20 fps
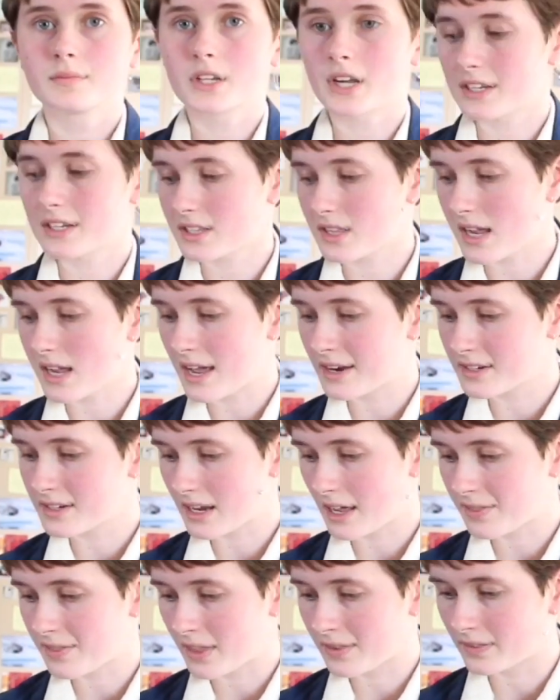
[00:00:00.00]
you get to the end,
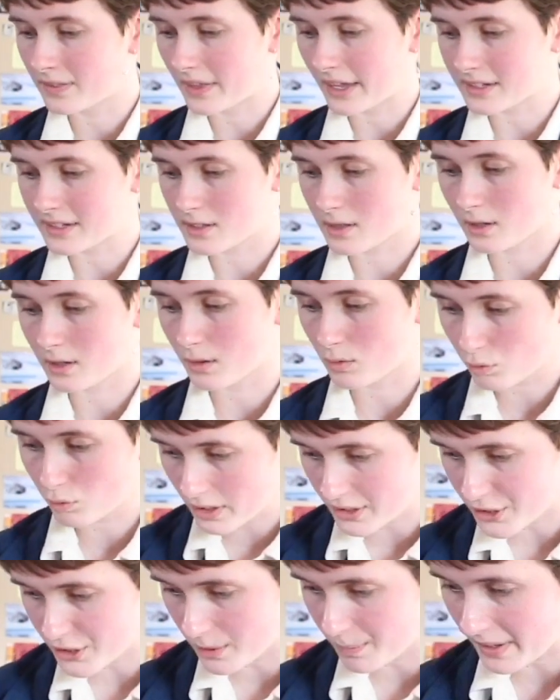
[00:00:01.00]
and then that's the
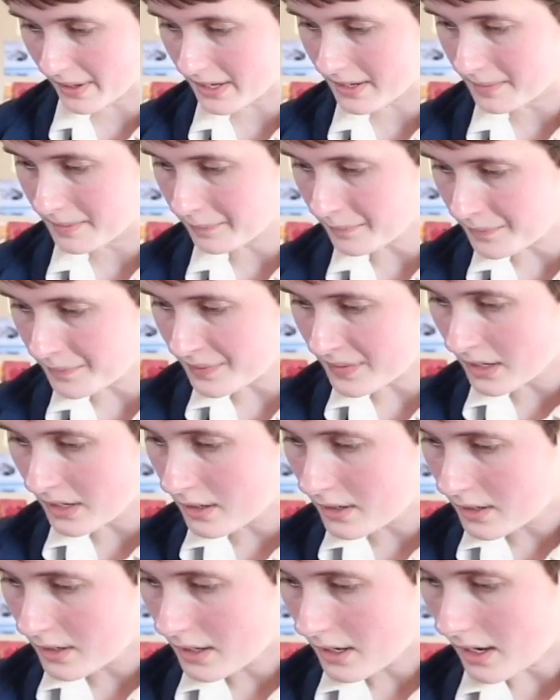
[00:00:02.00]
Richard bit.
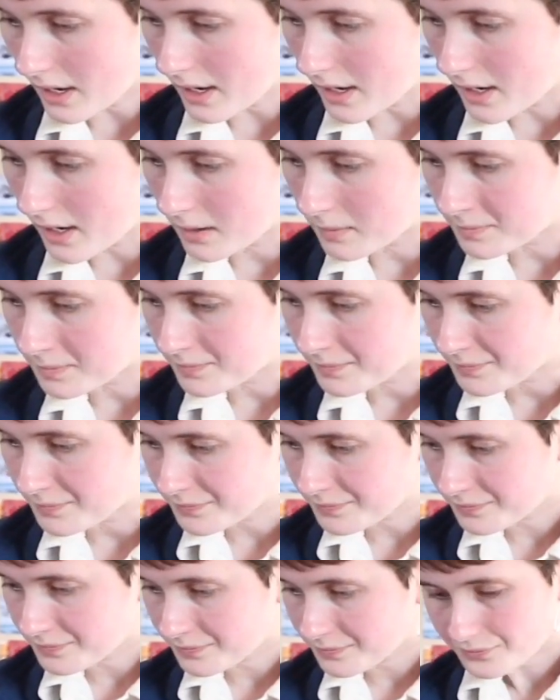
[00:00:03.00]

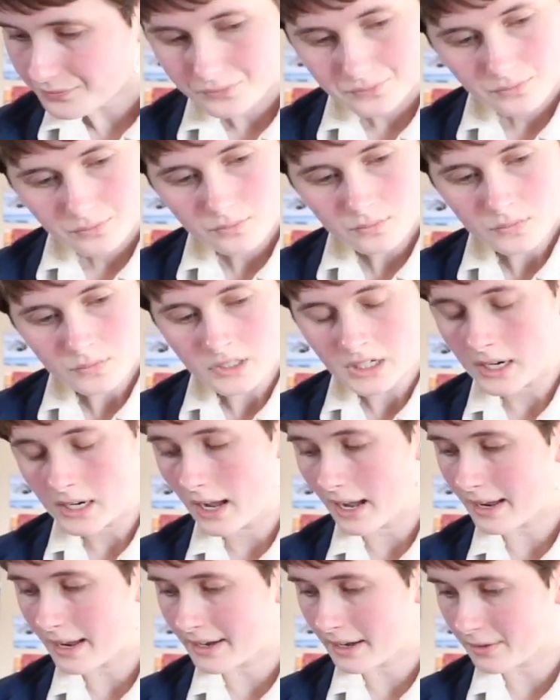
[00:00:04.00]
And
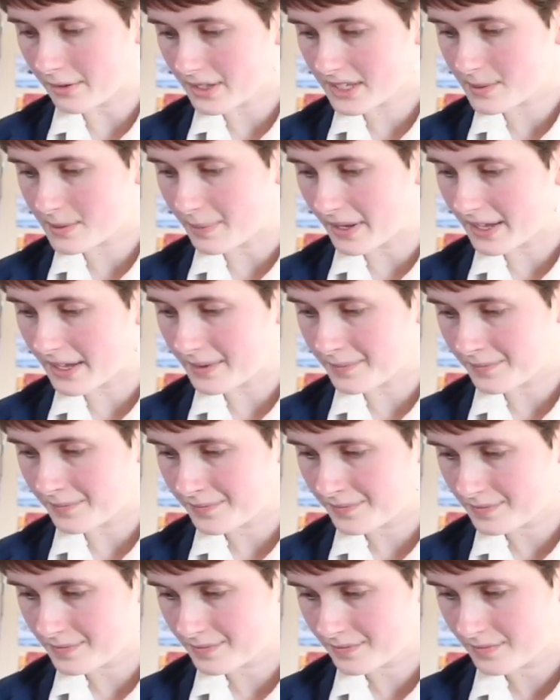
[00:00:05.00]
now this bit,
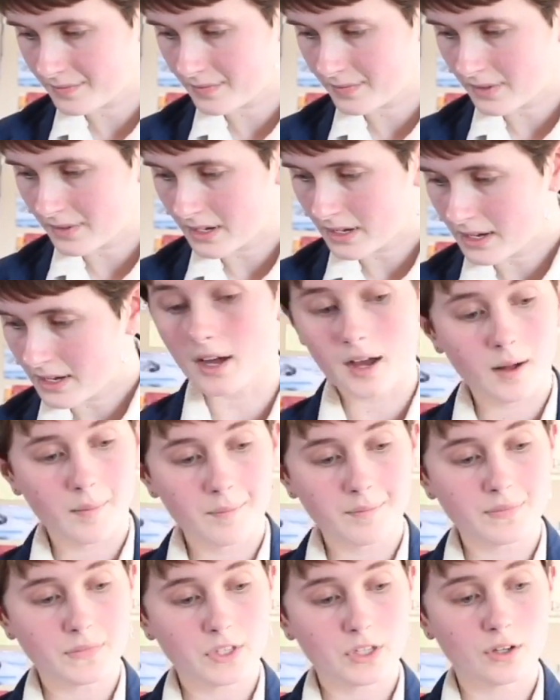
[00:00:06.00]

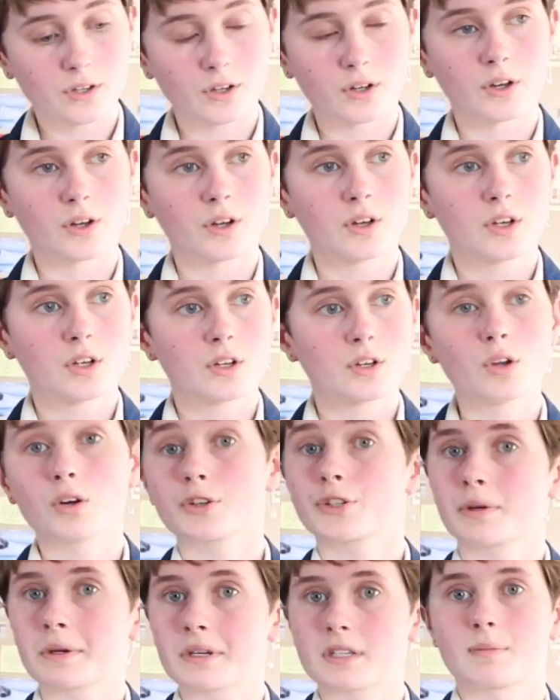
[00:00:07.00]
you're
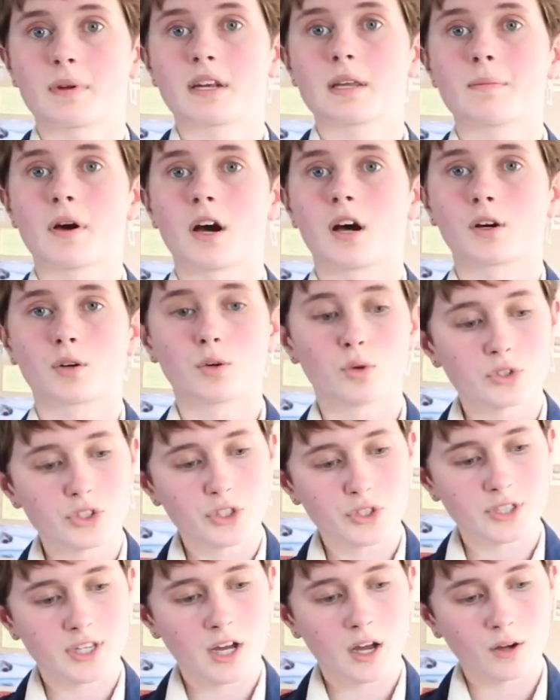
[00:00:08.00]
not doing as many bar
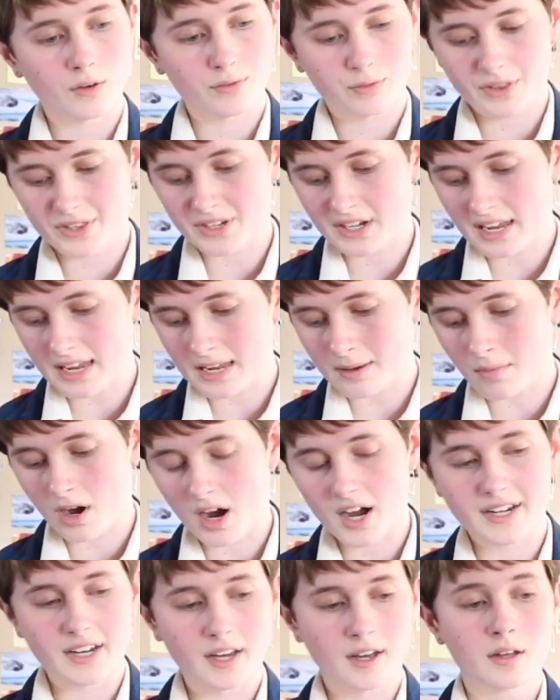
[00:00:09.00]
chords. You start off with an E
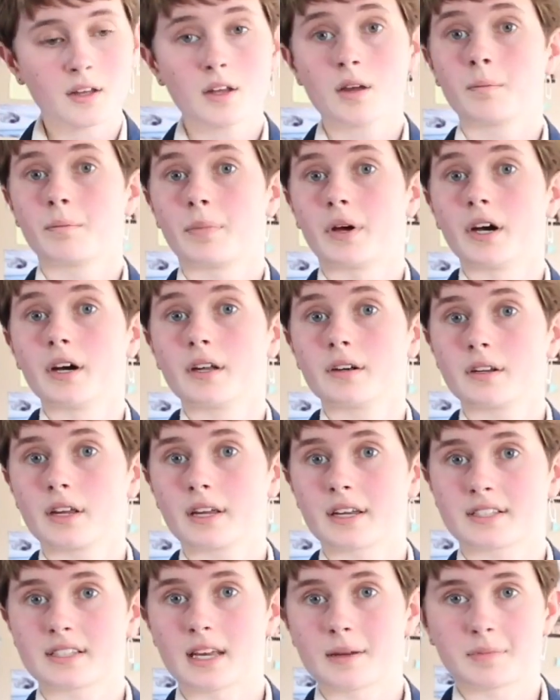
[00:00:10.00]
minor, but
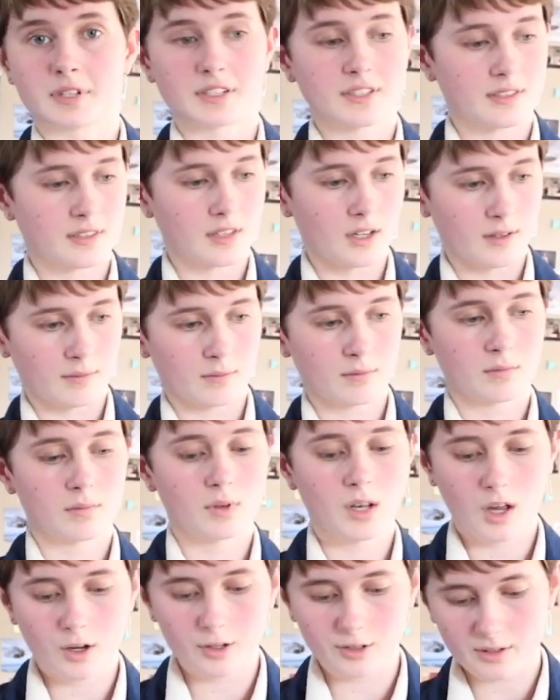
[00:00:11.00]
except it's the
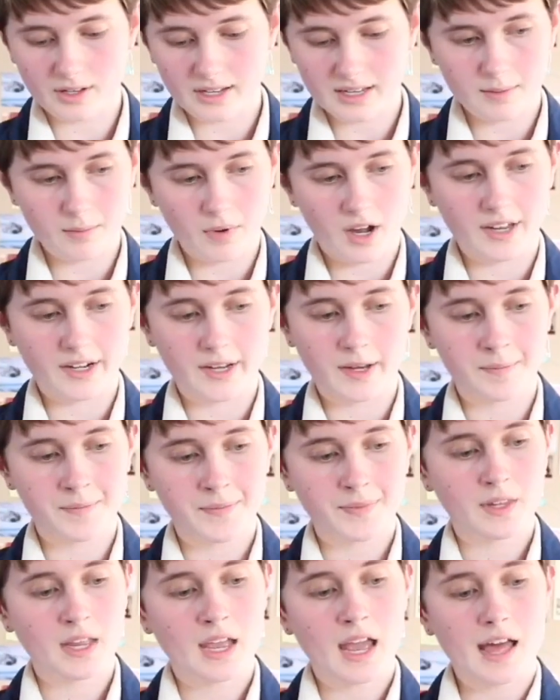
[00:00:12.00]
low E minor,
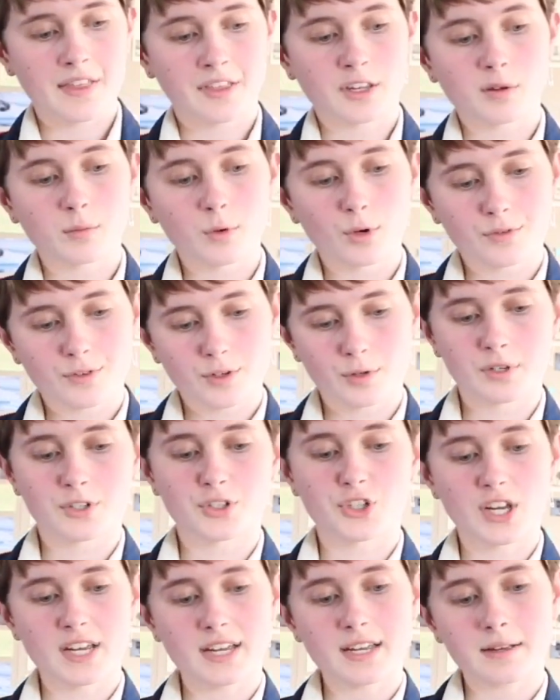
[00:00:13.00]
and then you move to a
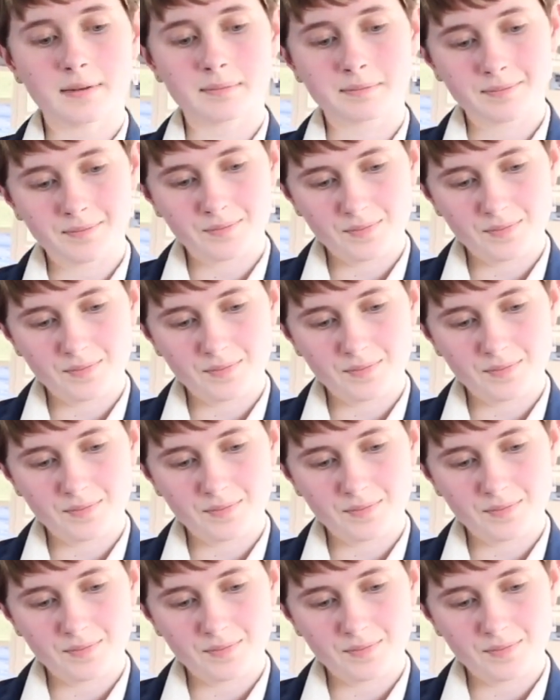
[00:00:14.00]
G,